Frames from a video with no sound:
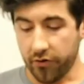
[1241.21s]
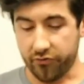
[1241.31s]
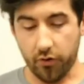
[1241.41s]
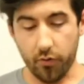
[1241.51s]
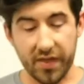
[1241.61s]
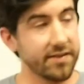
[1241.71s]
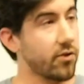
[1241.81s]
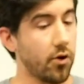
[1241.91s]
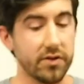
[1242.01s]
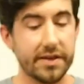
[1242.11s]
So that's
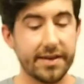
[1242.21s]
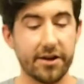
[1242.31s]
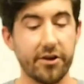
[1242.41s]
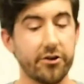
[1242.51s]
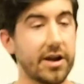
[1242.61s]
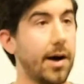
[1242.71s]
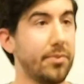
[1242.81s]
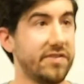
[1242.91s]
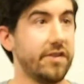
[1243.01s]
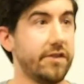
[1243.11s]
called decorator
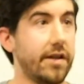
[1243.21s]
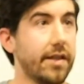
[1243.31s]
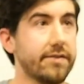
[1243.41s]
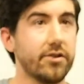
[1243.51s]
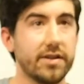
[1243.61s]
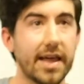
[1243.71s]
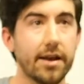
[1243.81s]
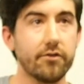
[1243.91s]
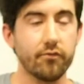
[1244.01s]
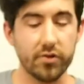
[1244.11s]
composition, and let's look at
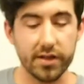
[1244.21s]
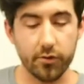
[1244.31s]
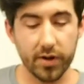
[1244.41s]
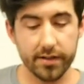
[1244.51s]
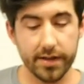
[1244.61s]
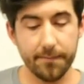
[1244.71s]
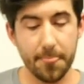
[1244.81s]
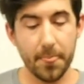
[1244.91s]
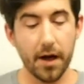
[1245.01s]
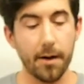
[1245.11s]
that really quickly.
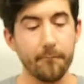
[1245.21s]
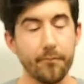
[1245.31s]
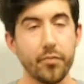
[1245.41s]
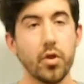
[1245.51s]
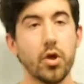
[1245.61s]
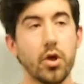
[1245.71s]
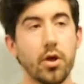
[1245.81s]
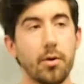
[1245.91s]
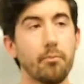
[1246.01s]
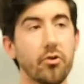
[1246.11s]

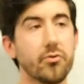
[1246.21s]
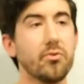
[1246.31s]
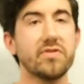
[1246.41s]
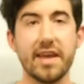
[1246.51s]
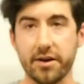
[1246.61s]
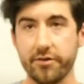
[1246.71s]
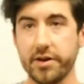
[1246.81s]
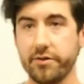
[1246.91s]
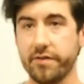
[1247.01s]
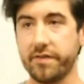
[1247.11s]
Multiple
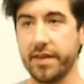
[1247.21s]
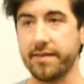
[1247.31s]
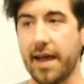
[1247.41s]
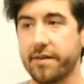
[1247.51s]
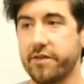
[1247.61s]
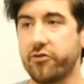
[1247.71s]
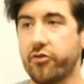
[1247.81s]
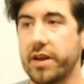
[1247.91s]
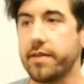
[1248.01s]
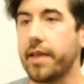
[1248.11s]
decorators is actually
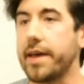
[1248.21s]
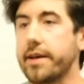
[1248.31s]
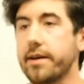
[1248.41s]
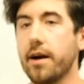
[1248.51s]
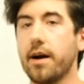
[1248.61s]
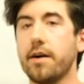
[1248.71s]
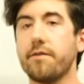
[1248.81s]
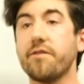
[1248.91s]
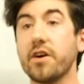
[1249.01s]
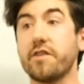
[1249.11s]
treated like
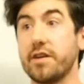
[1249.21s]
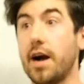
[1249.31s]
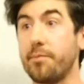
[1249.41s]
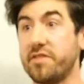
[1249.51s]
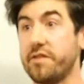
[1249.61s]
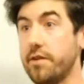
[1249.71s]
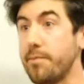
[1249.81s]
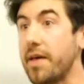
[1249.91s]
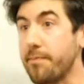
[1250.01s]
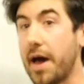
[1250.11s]
function composition in
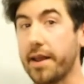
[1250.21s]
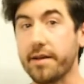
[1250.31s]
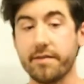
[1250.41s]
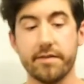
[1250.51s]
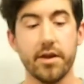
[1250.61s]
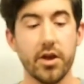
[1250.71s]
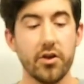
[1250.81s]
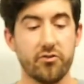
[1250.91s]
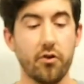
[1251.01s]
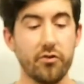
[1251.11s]
mathematics.
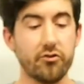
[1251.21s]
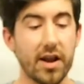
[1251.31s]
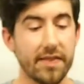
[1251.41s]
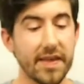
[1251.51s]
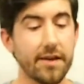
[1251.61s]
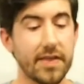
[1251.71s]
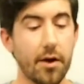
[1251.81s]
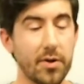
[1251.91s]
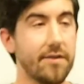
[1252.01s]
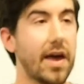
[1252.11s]
So if you try to think of
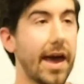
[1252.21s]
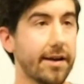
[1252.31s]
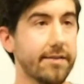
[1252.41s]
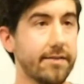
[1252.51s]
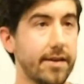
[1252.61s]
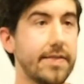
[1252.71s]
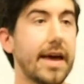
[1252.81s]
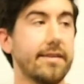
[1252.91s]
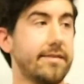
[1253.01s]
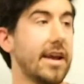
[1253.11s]
that, we have x, and
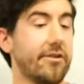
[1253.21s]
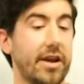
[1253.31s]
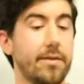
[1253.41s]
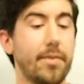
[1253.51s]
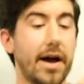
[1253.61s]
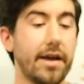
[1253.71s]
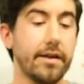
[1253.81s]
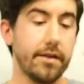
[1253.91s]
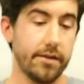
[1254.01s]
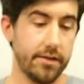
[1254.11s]
that is decorated
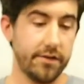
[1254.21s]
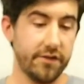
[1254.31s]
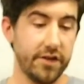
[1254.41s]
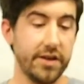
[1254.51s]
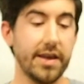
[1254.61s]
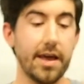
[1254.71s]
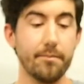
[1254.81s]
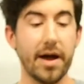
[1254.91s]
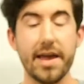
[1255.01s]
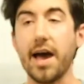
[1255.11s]
by g
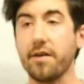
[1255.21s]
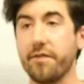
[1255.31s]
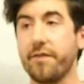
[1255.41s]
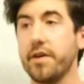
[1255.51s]
and by f.